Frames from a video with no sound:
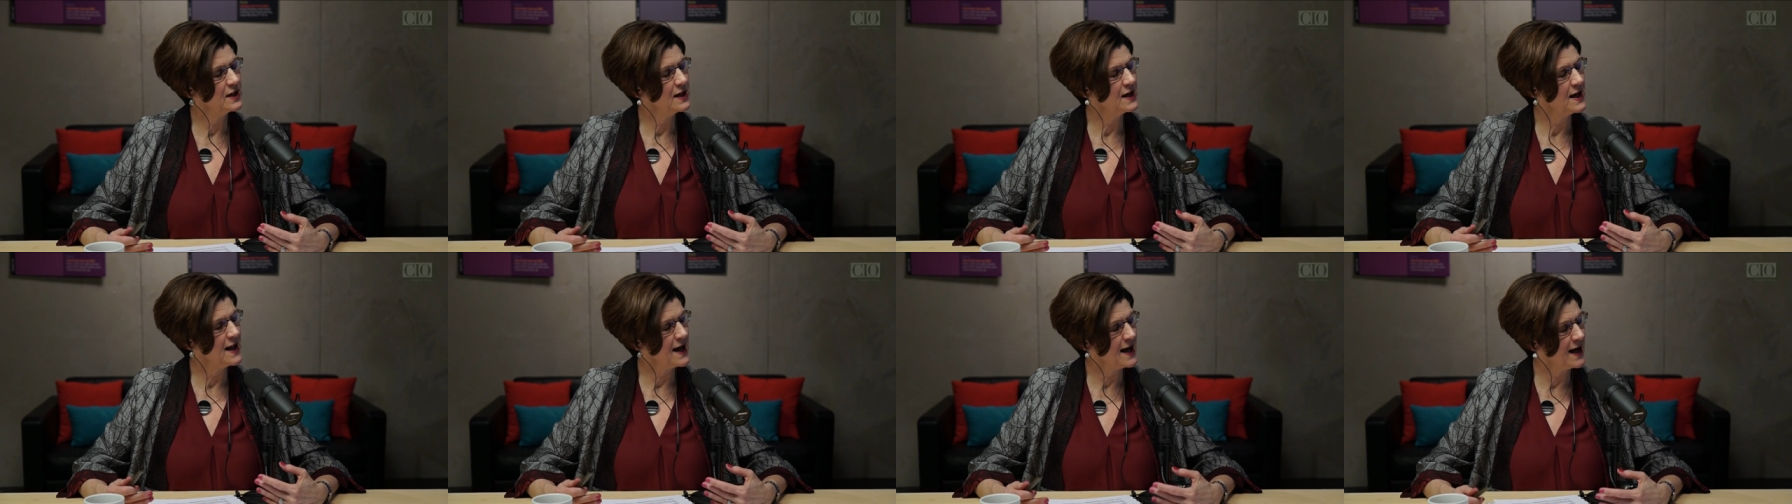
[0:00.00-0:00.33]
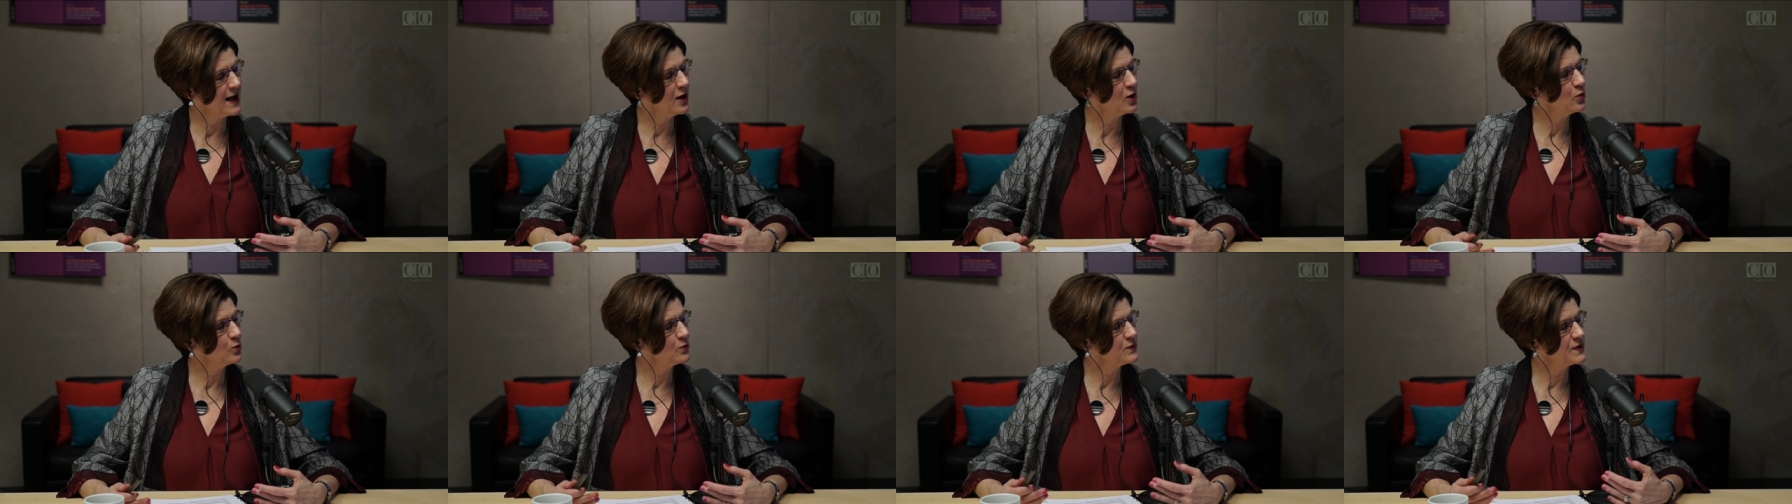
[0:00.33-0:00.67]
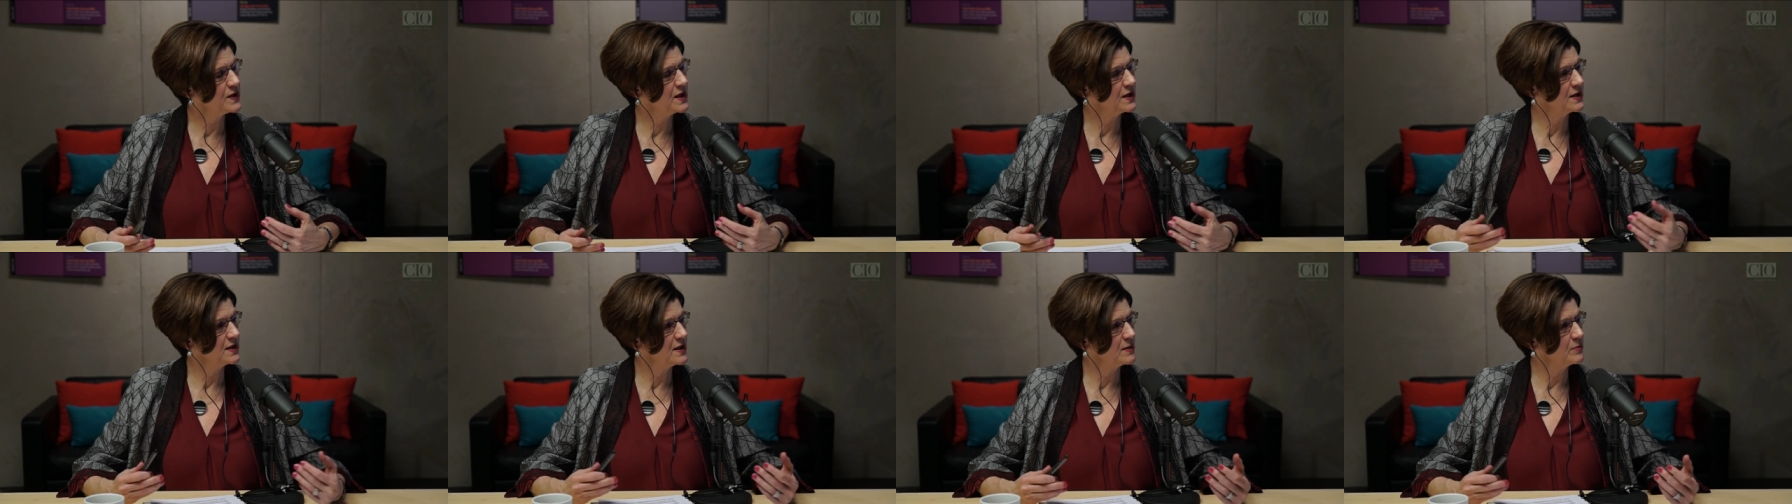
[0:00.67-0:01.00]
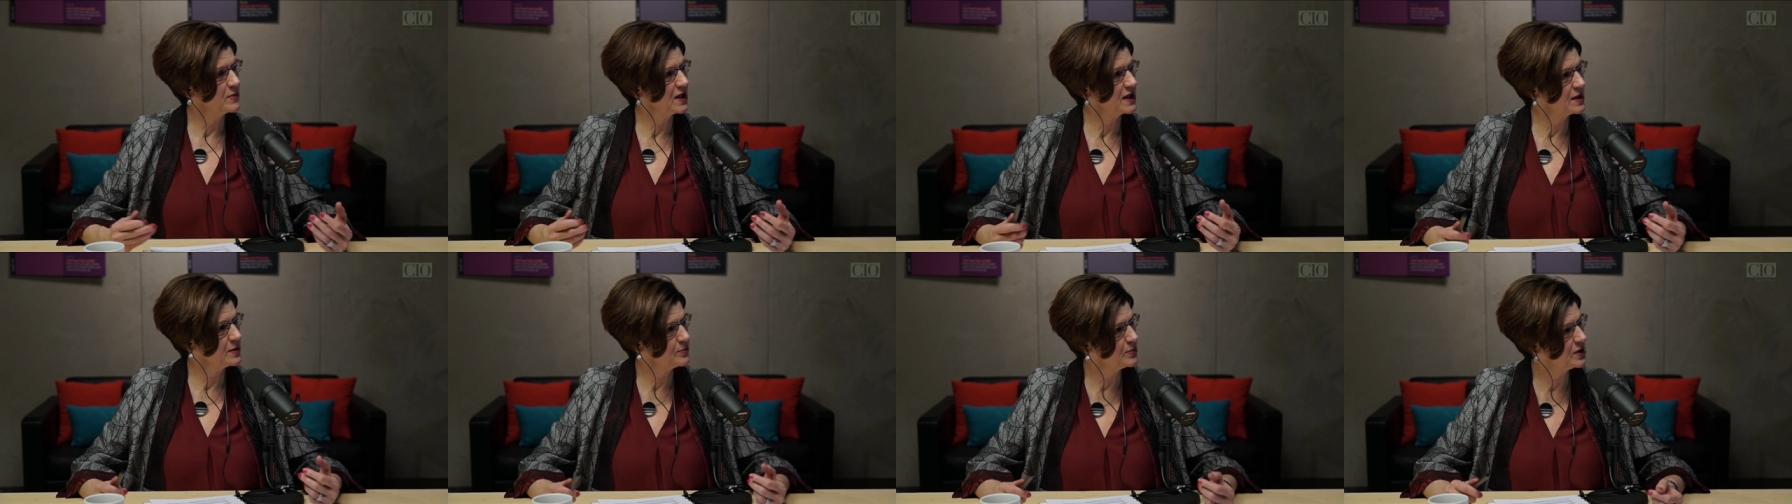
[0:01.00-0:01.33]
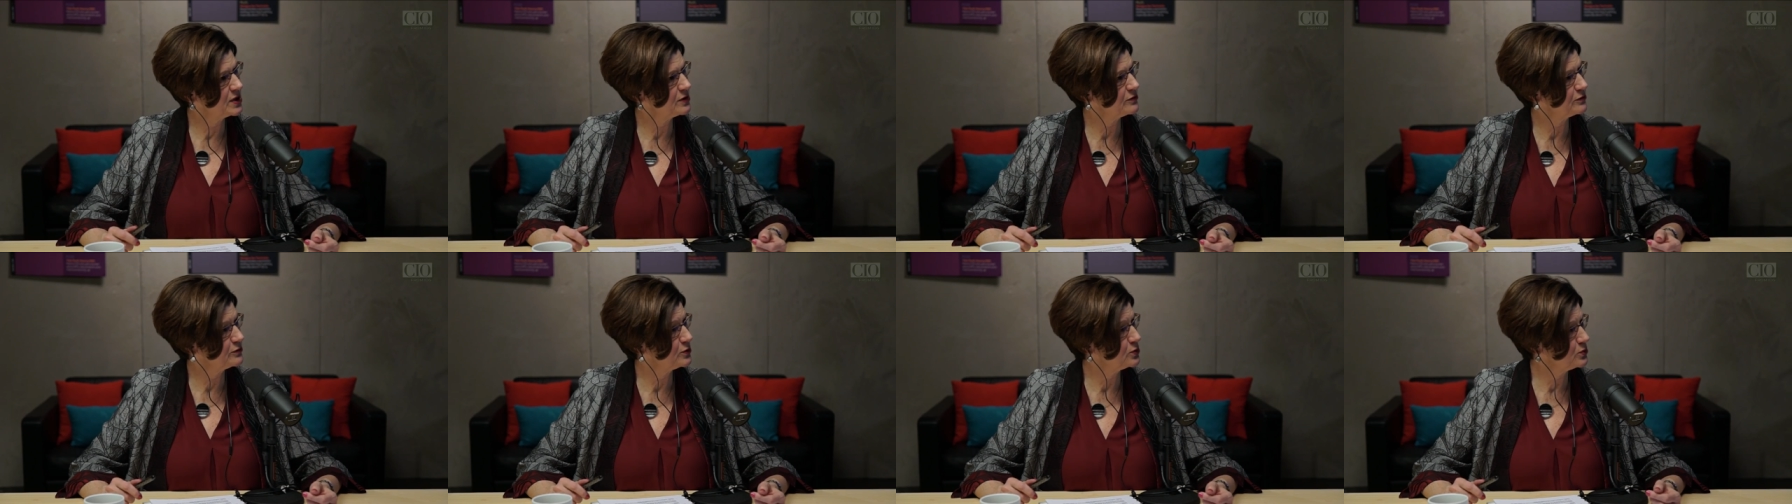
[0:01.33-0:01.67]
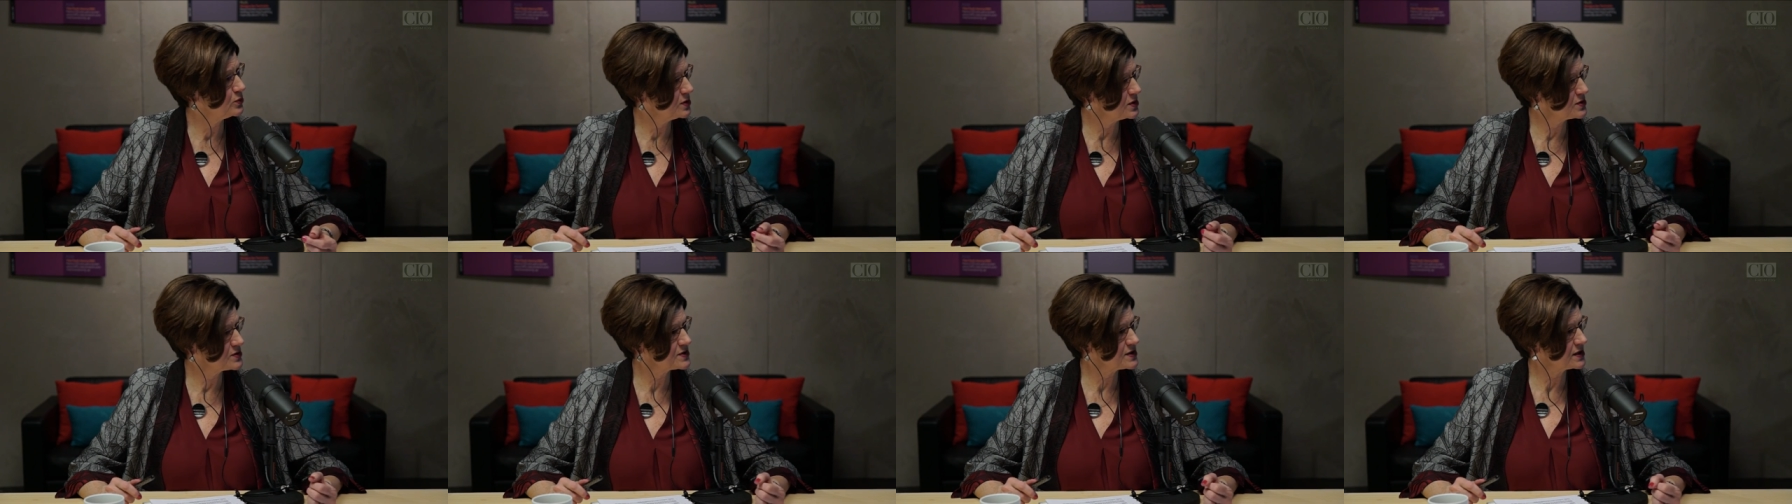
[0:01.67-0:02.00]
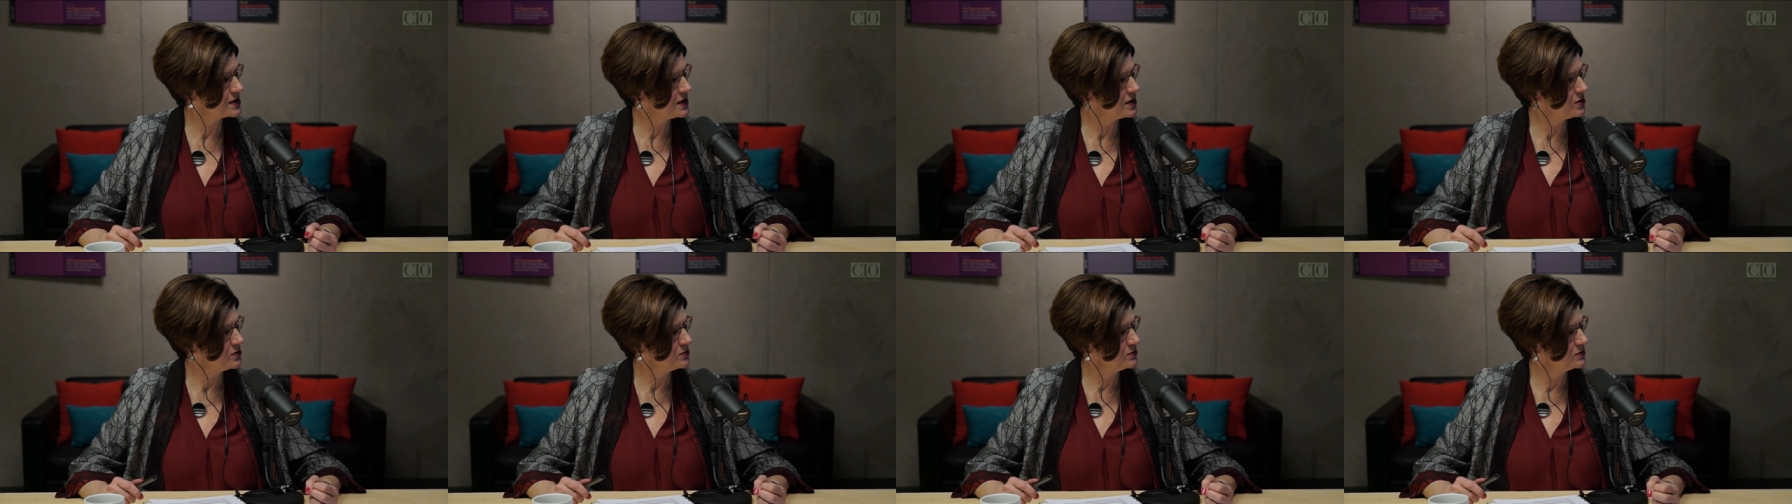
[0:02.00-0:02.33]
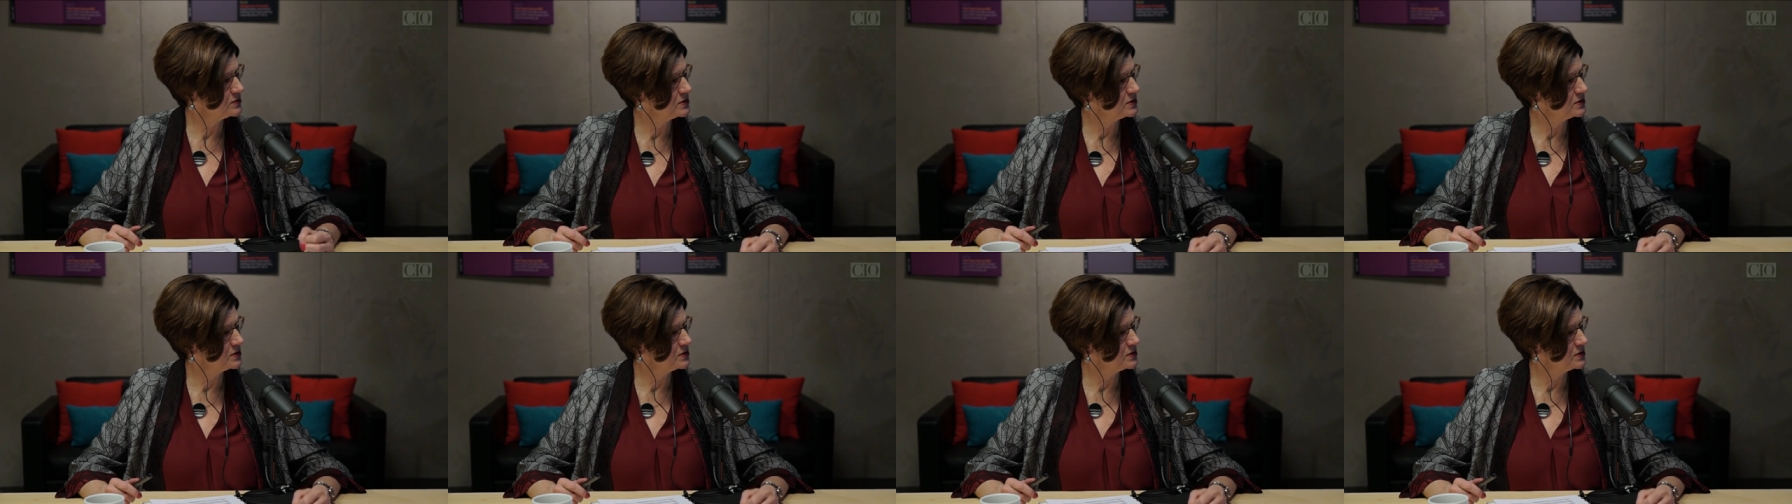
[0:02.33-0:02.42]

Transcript: now than they might have been a few years ago?